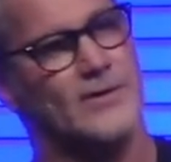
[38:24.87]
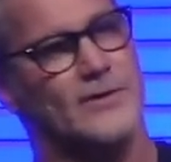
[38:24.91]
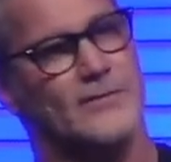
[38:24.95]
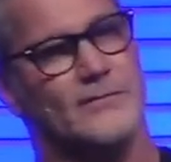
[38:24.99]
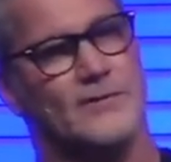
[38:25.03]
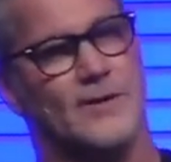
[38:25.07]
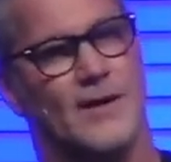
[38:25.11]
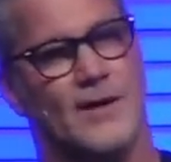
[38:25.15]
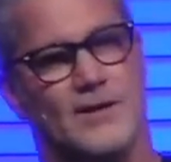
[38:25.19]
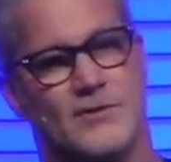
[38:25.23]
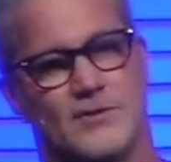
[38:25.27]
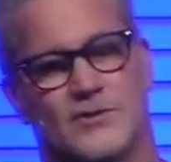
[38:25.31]

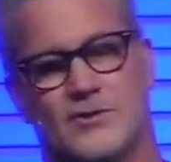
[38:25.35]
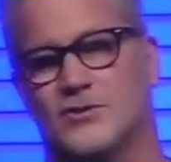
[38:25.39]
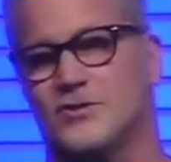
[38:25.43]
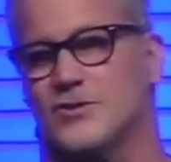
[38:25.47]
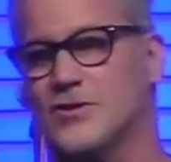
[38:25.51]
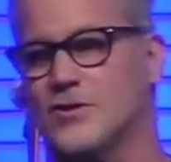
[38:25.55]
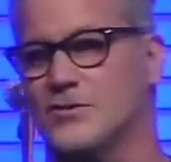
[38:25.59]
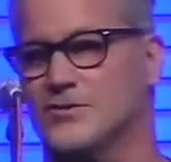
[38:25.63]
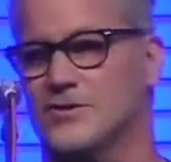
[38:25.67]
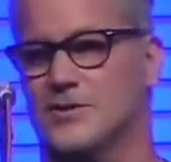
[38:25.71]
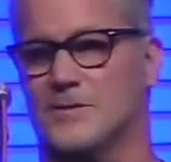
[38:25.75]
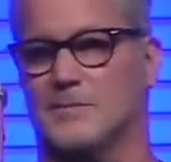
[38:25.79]
of God's
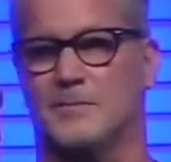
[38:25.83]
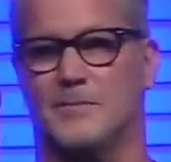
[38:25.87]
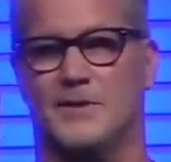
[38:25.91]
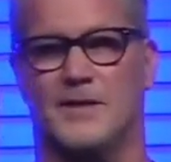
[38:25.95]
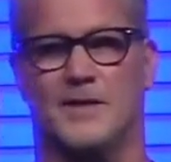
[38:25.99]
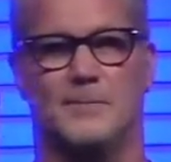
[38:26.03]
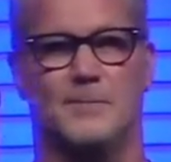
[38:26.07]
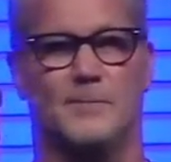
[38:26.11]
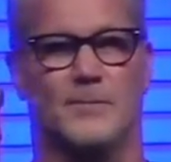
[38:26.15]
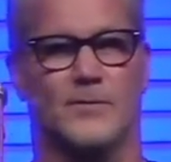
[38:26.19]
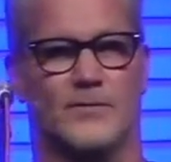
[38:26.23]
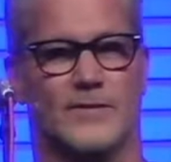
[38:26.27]
chosen
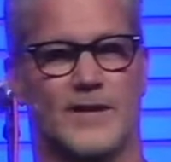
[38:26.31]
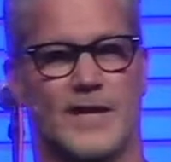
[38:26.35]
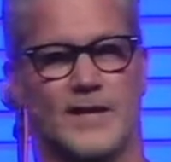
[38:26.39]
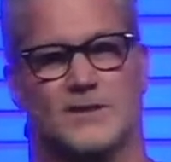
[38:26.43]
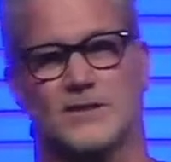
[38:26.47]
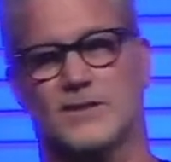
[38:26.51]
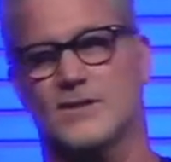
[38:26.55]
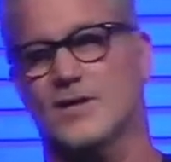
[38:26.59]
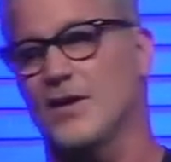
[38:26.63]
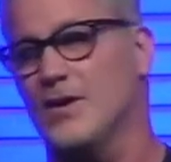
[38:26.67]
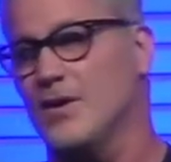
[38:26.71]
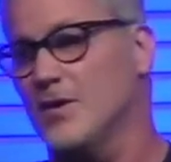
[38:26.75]
people.
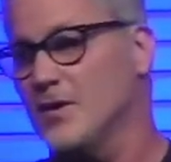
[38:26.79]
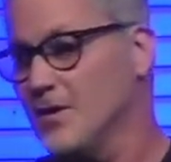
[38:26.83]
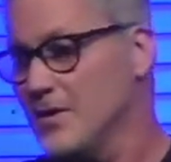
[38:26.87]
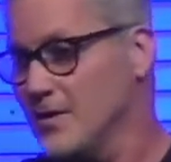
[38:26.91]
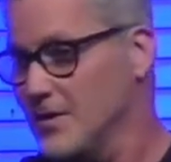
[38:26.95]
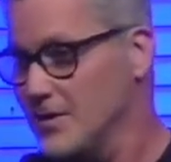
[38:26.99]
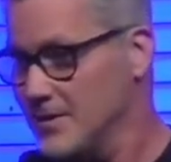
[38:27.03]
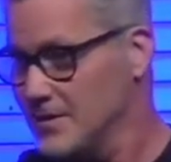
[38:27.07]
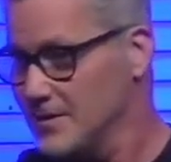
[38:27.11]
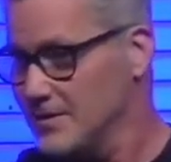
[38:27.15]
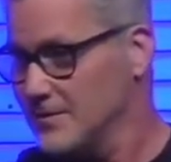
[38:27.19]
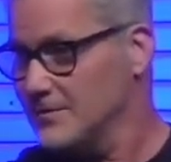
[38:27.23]
That's
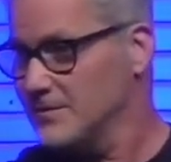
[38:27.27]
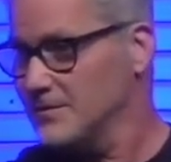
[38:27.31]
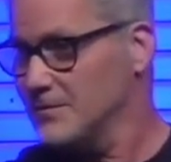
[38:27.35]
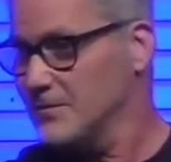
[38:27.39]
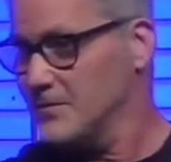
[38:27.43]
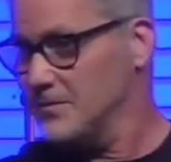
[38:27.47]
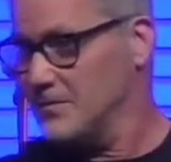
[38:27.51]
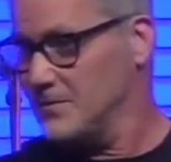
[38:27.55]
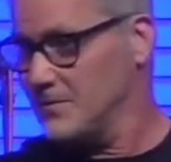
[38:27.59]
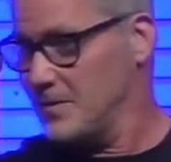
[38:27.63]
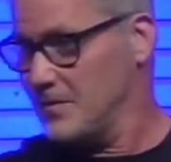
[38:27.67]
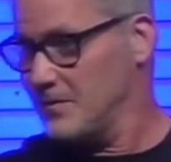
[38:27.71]

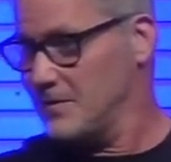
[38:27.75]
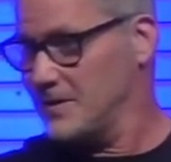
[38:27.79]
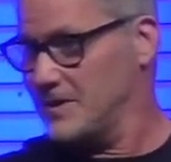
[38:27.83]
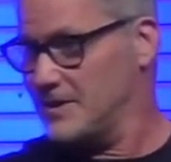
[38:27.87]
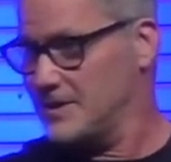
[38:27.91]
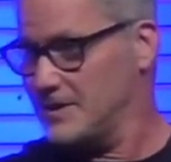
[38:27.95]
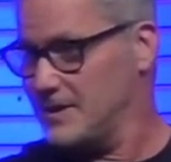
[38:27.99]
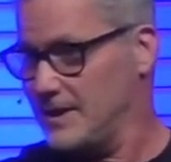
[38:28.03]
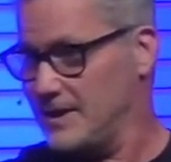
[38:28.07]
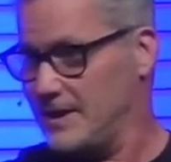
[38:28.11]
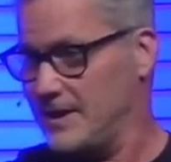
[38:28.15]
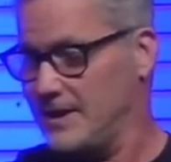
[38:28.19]
what we
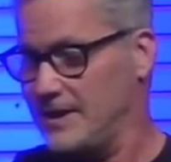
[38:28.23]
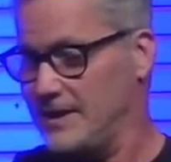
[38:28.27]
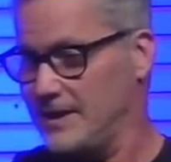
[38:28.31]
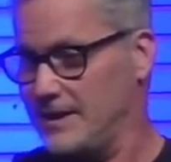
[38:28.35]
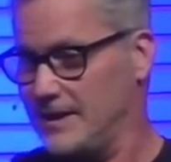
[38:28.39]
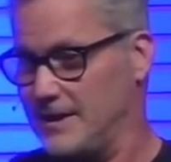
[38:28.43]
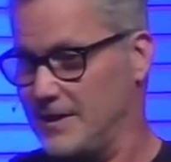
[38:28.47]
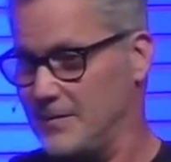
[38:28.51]
see.